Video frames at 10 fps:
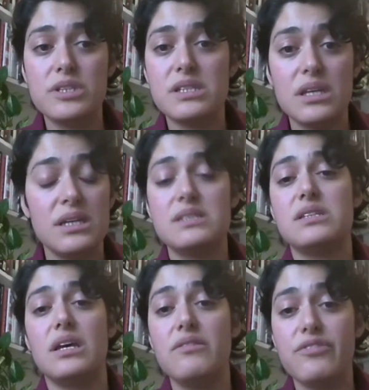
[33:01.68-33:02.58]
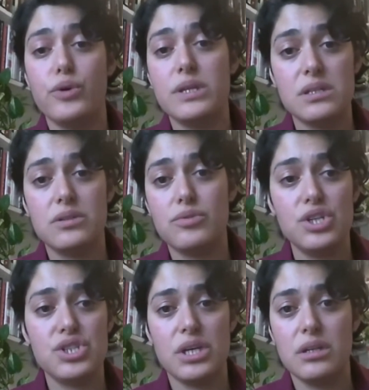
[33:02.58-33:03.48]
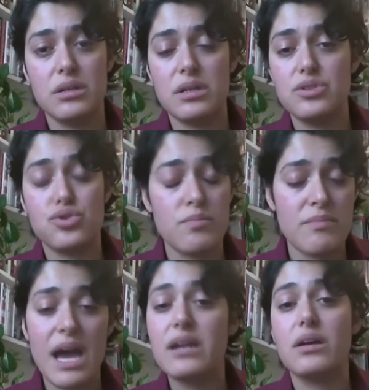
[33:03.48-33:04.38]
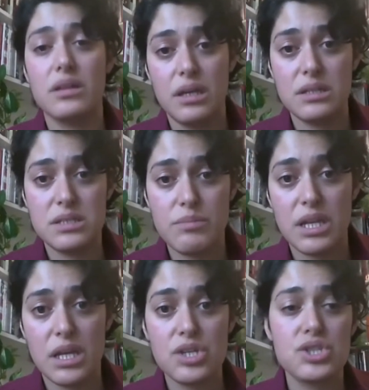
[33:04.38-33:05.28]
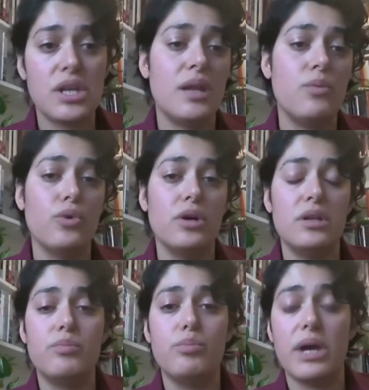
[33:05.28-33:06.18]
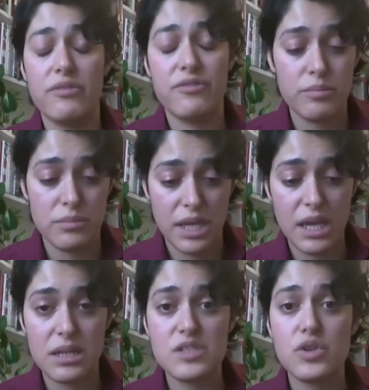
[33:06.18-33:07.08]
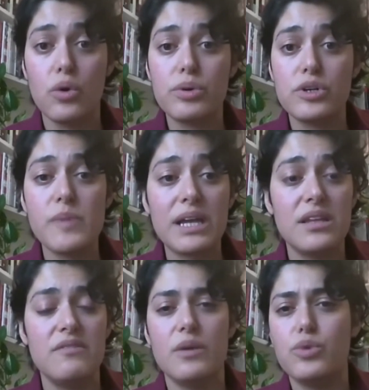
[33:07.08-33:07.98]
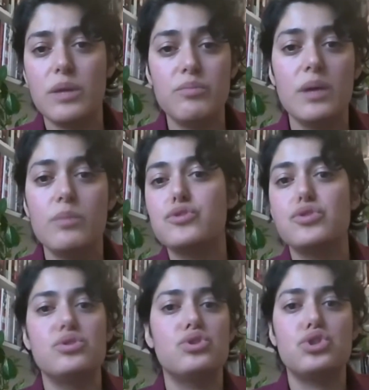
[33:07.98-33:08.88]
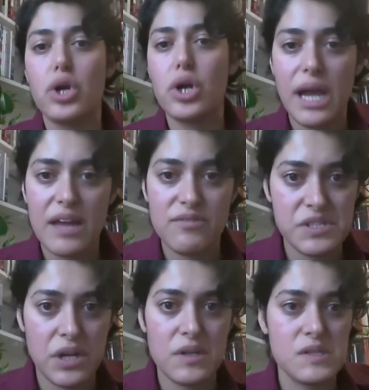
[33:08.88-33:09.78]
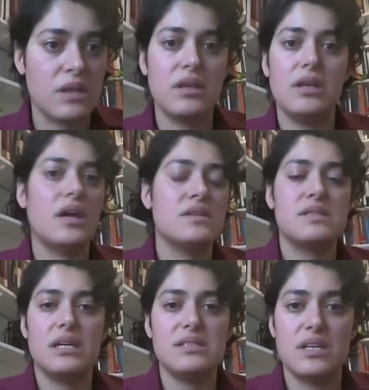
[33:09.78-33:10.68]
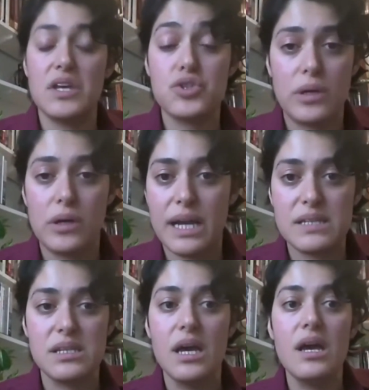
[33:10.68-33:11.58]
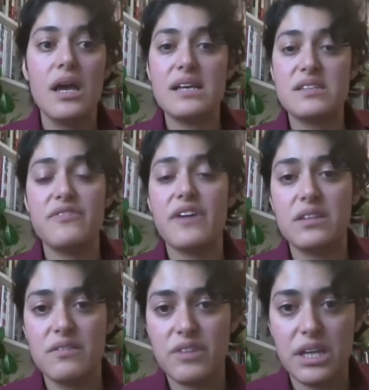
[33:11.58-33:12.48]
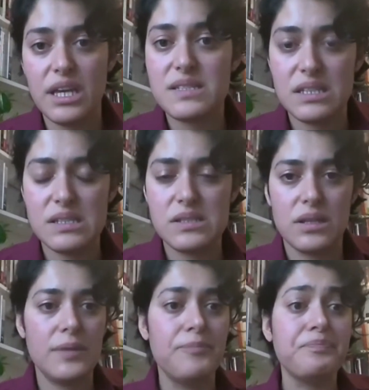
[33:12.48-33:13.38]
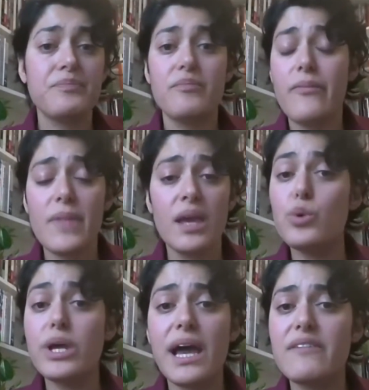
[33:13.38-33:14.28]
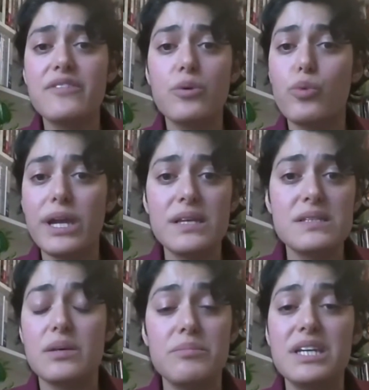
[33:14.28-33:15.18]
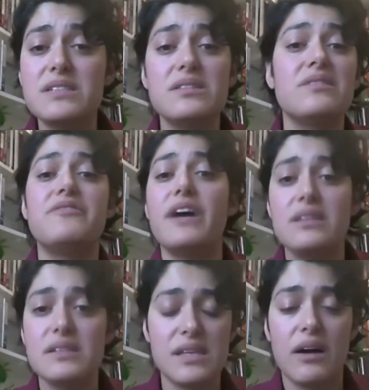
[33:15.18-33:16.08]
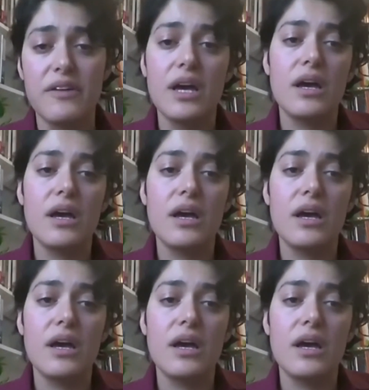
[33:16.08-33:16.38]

see its influence in the region dramatically diminished. It would, from, again, its own perspective, it wouldn't be able to deter adversaries like the United States and Israel as effectively, as easily. It wouldn't have the means to defend itself